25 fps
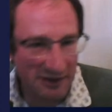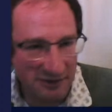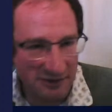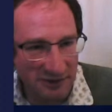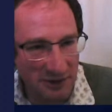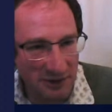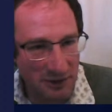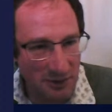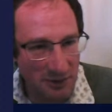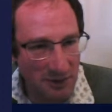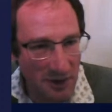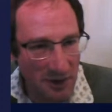
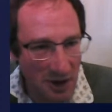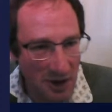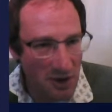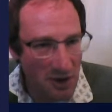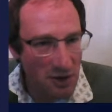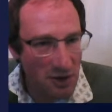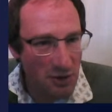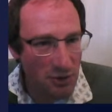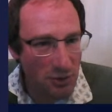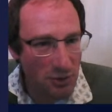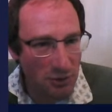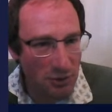So
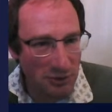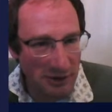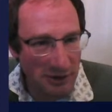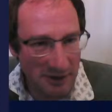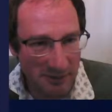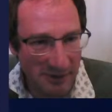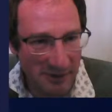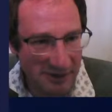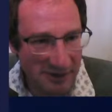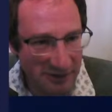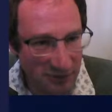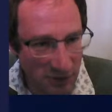who did a
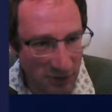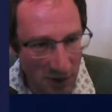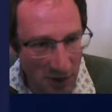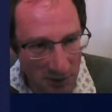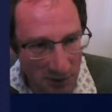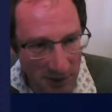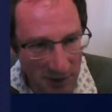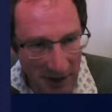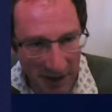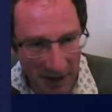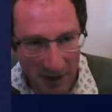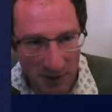piece of
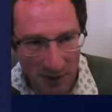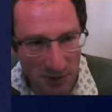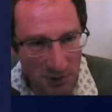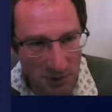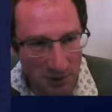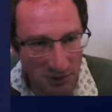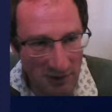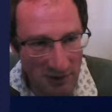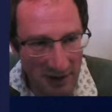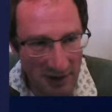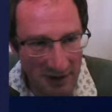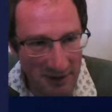coding, who
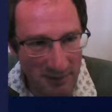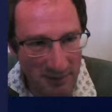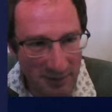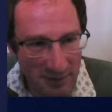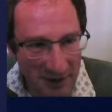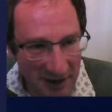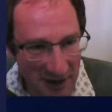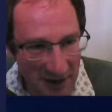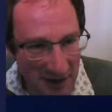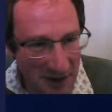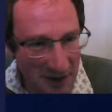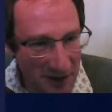created a
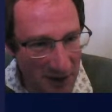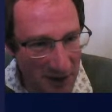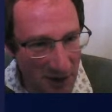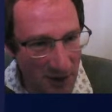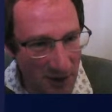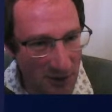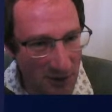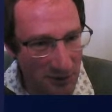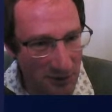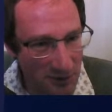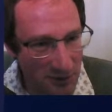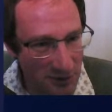particular
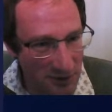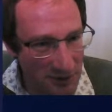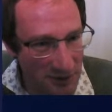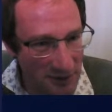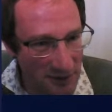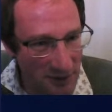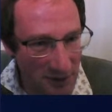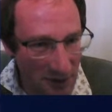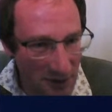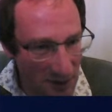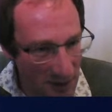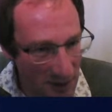code,
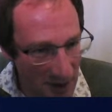and